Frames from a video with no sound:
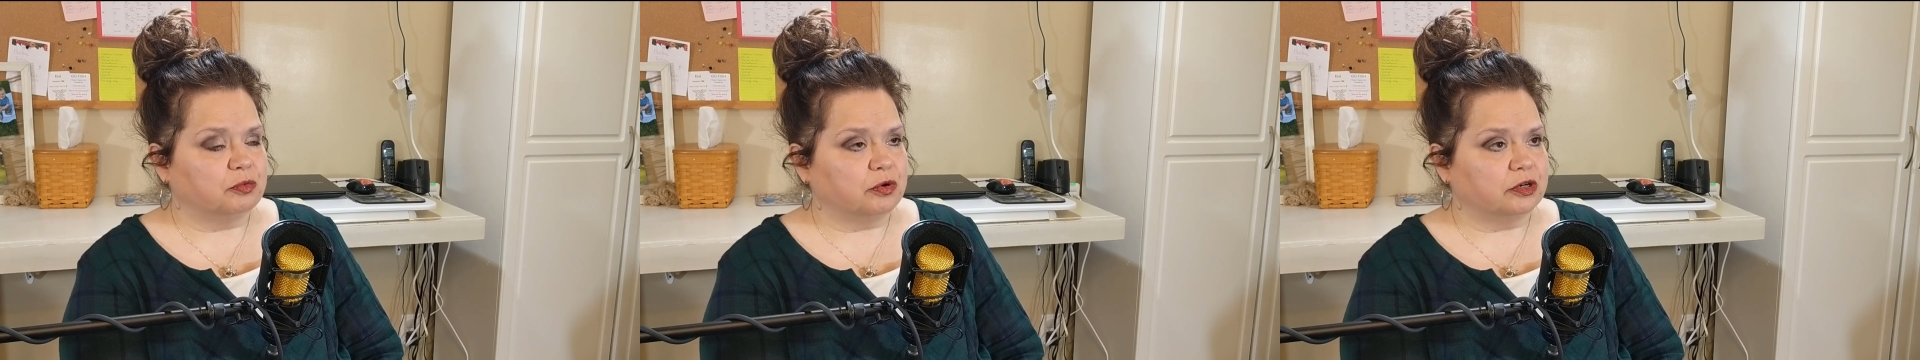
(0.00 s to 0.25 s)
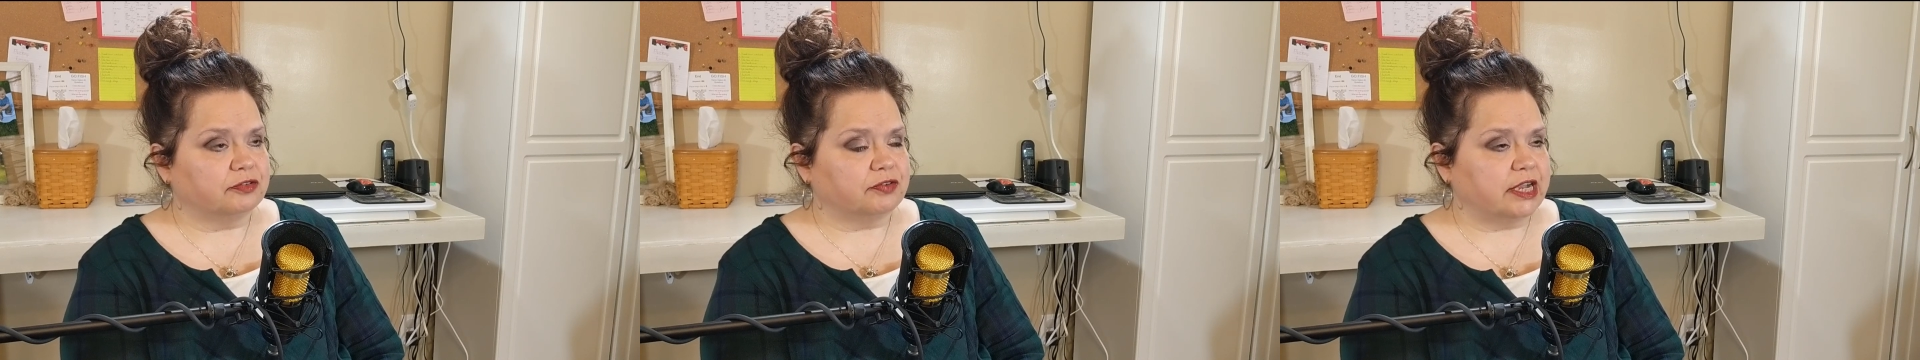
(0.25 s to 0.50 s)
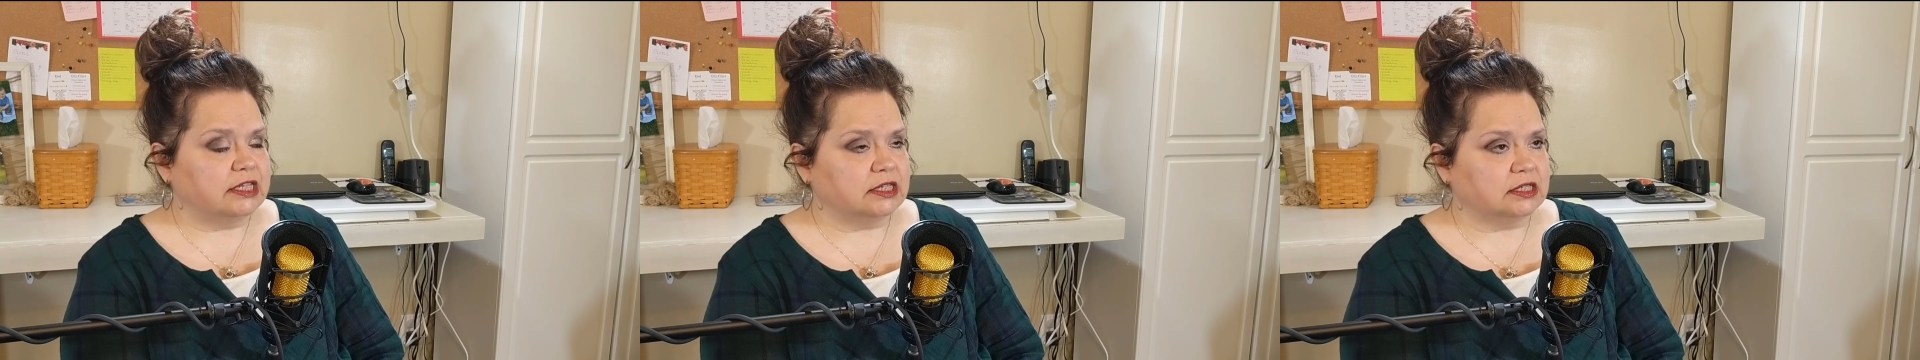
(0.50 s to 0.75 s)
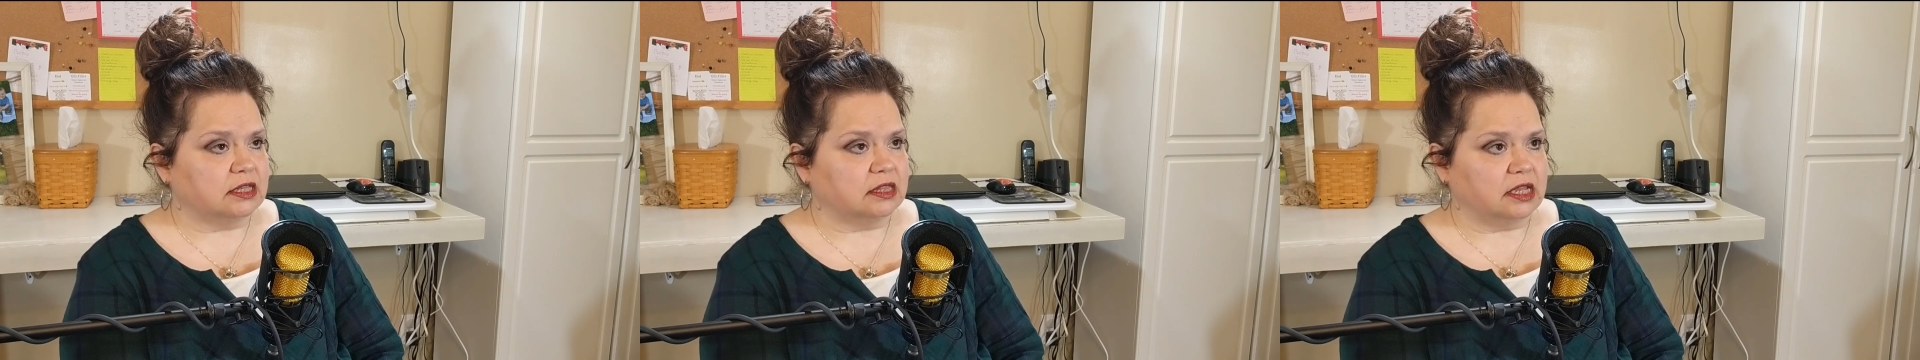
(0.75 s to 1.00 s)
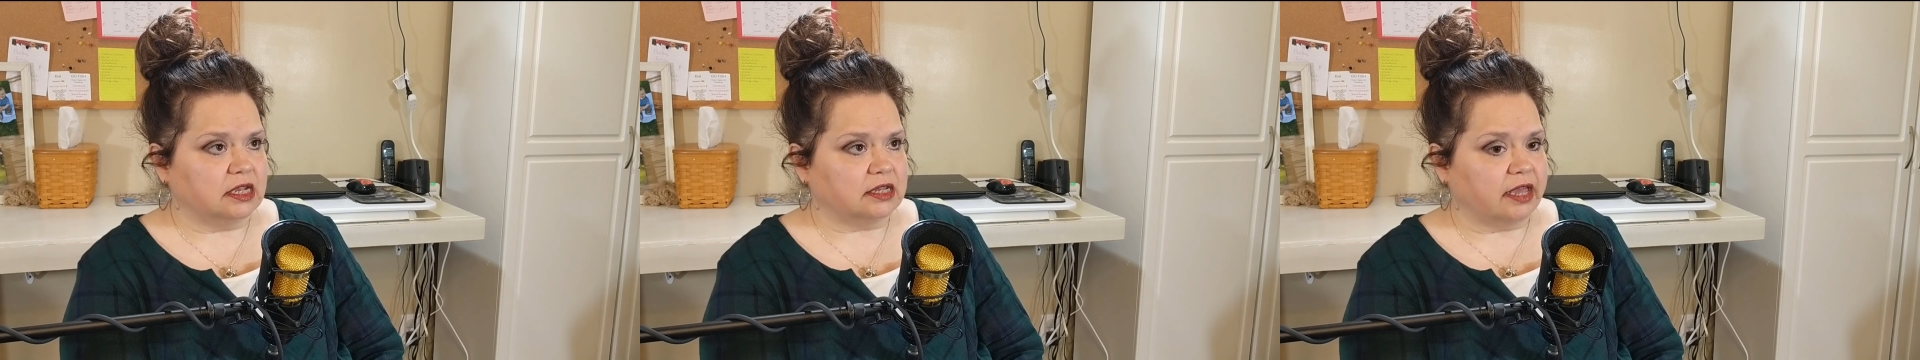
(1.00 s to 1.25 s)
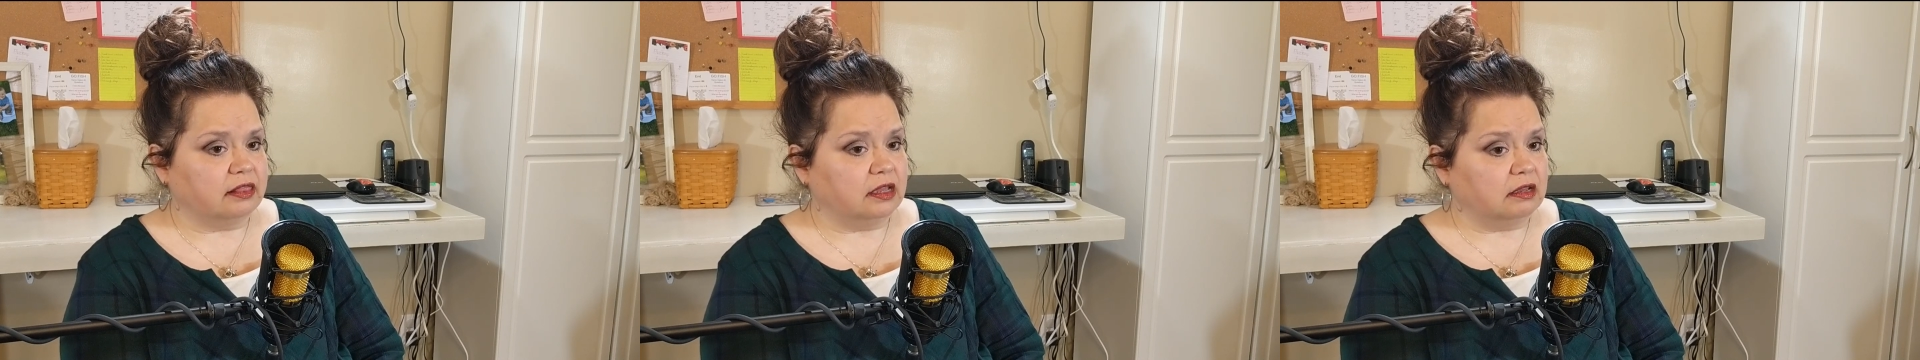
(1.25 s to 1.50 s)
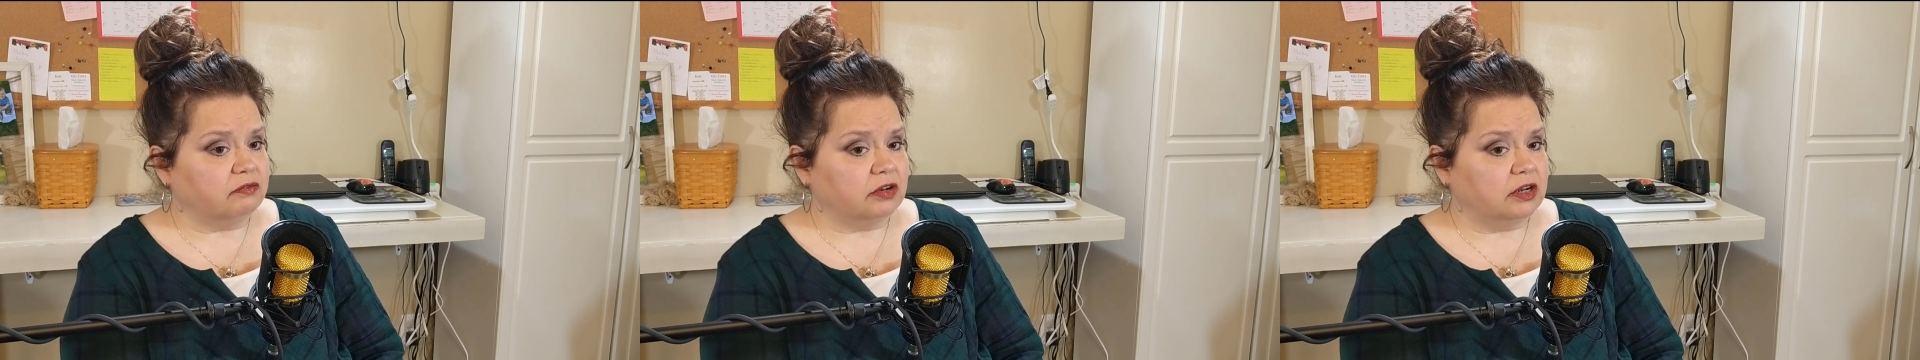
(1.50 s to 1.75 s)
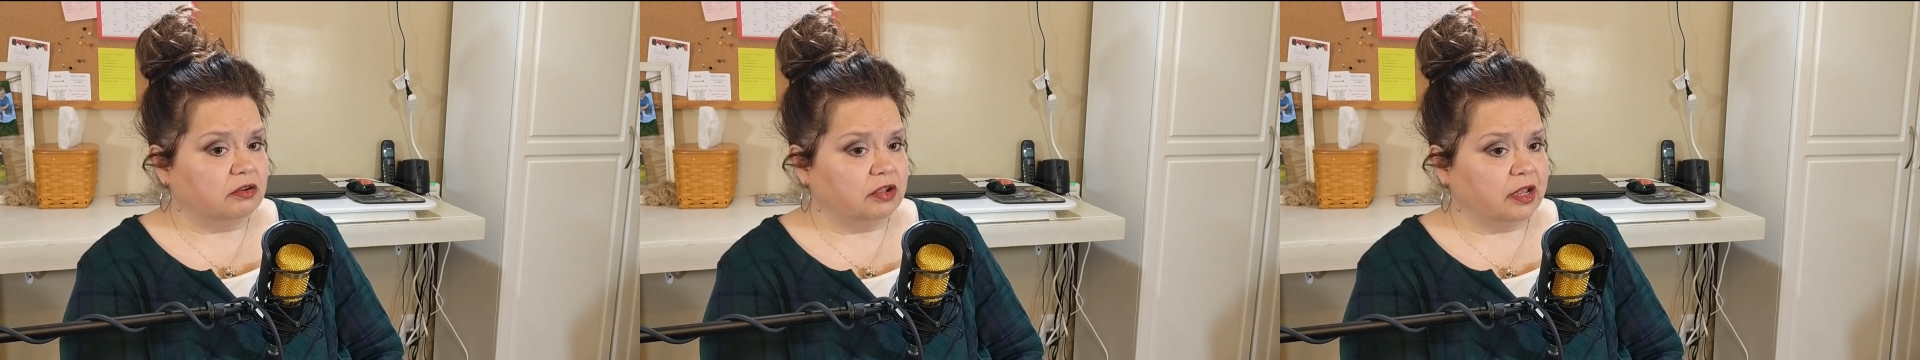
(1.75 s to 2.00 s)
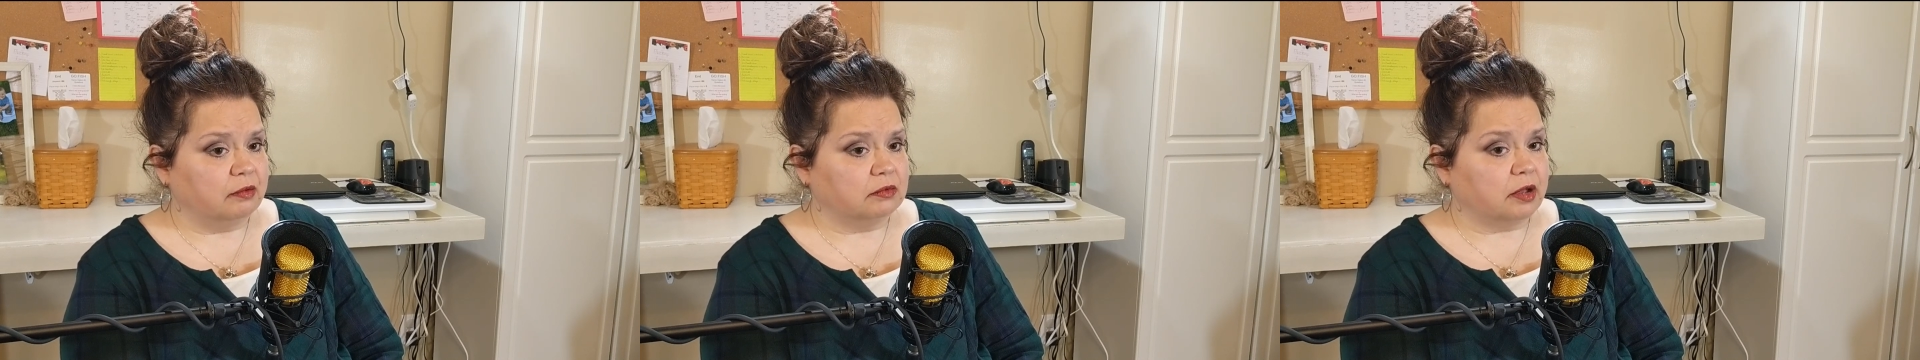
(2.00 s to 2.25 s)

more devices and things. I think video games.